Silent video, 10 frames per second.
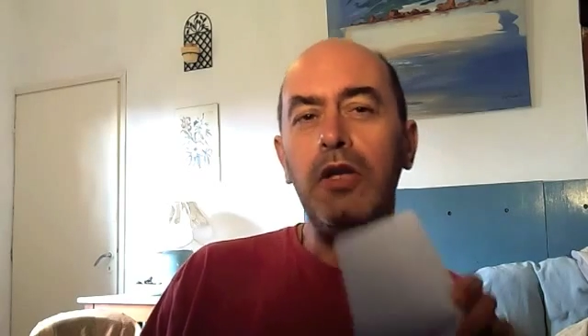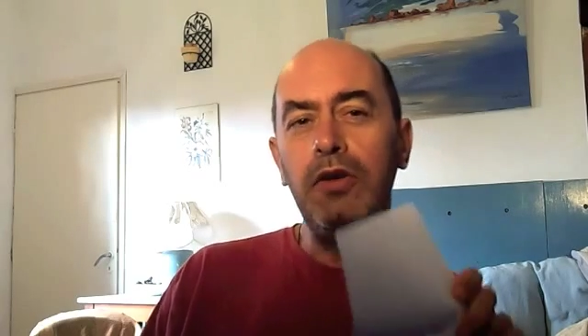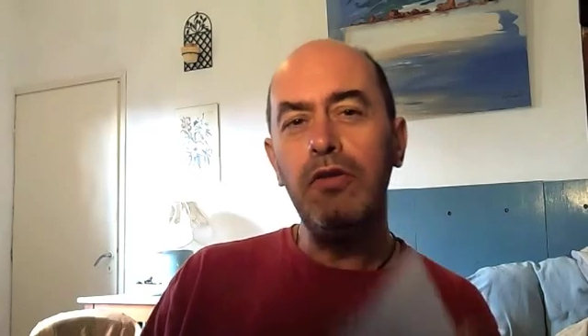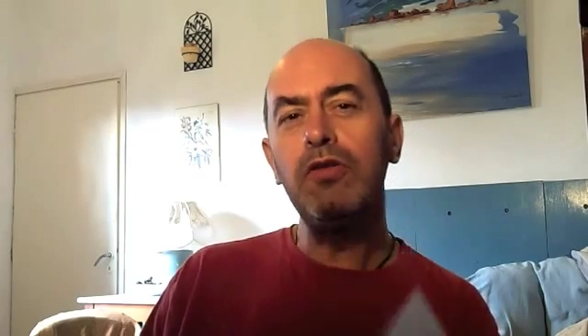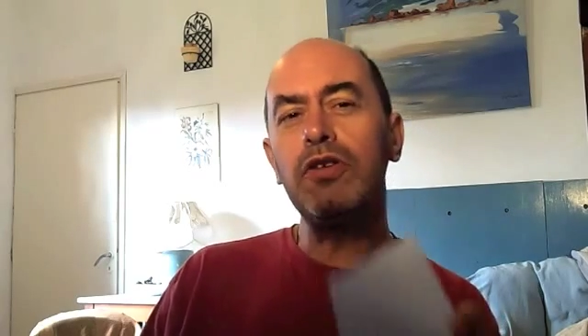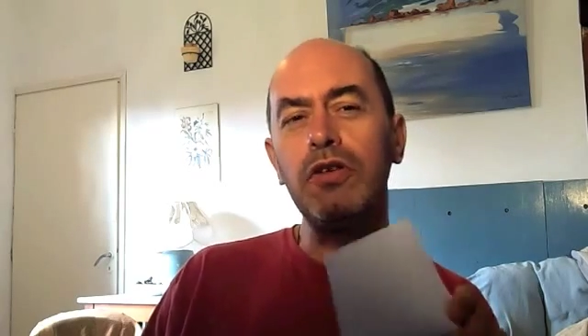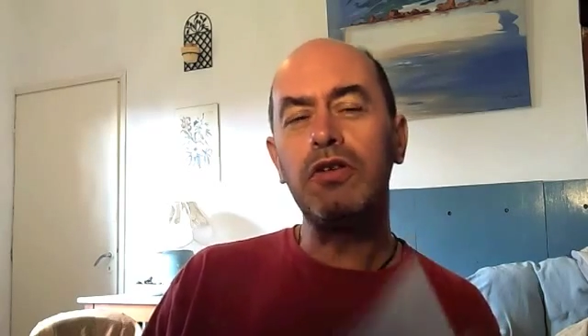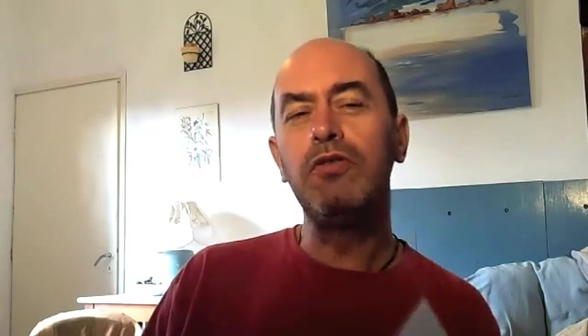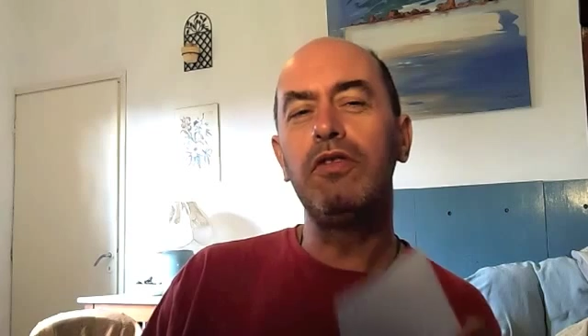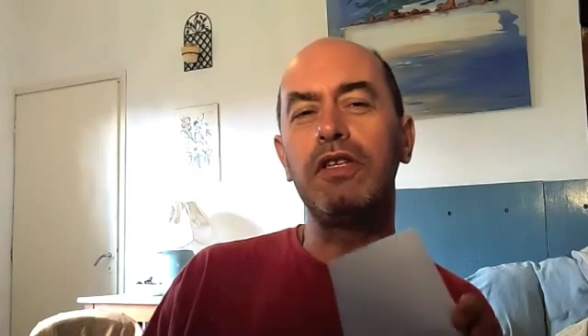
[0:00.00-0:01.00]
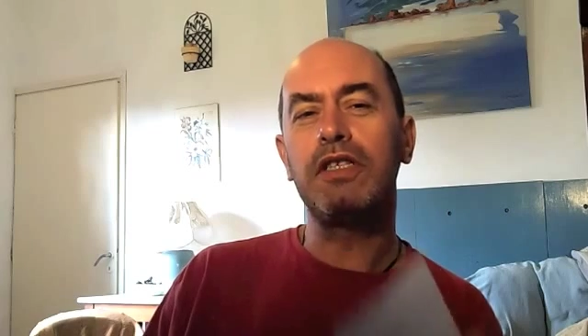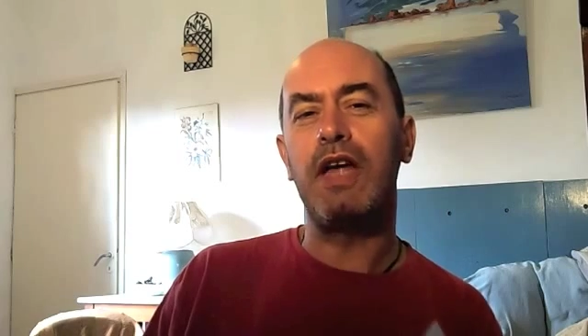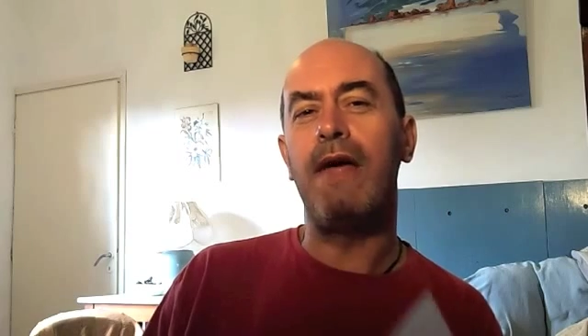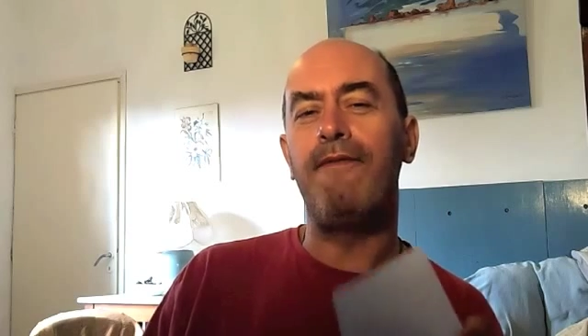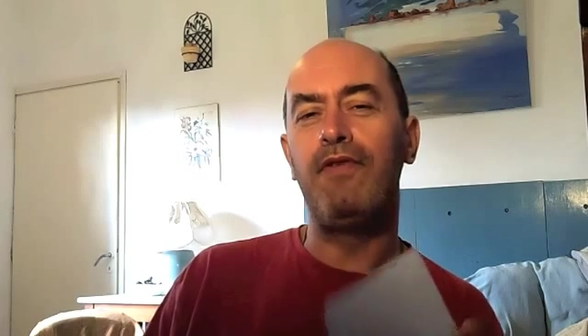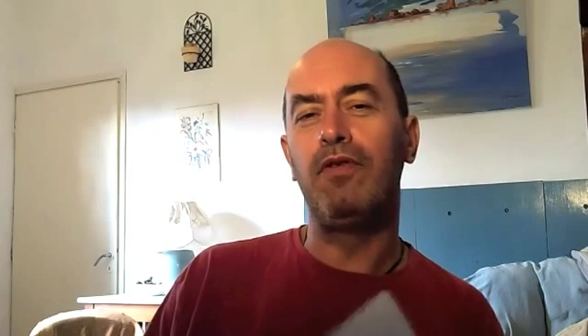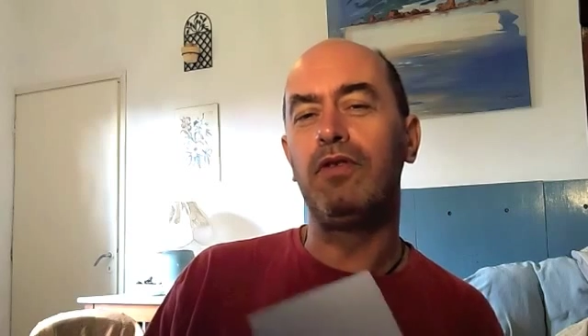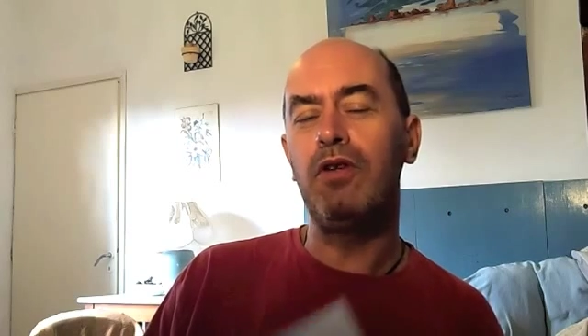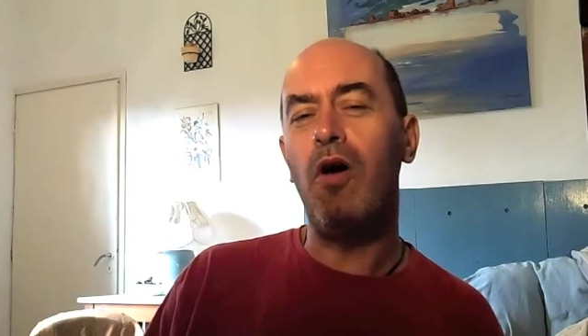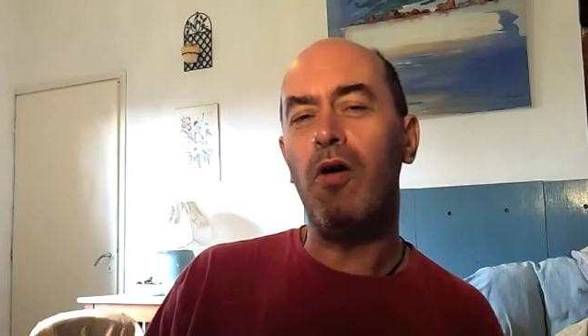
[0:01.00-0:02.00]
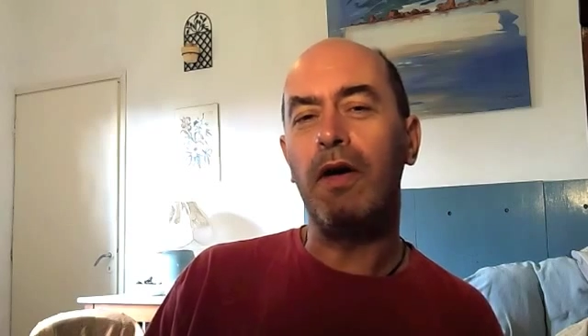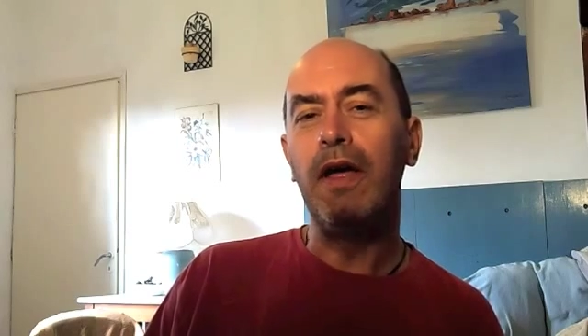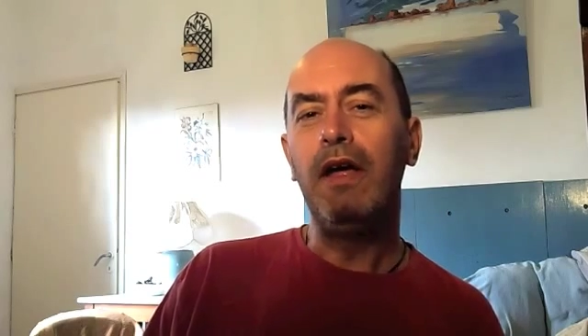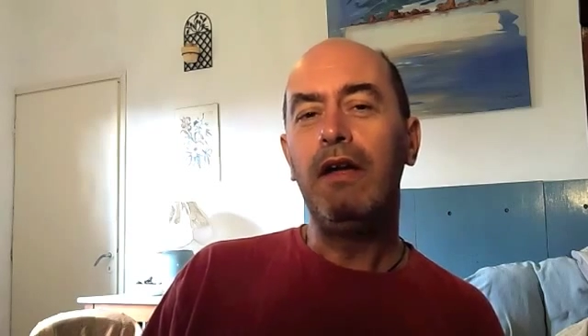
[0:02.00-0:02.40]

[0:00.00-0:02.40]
you should do the same for your dog.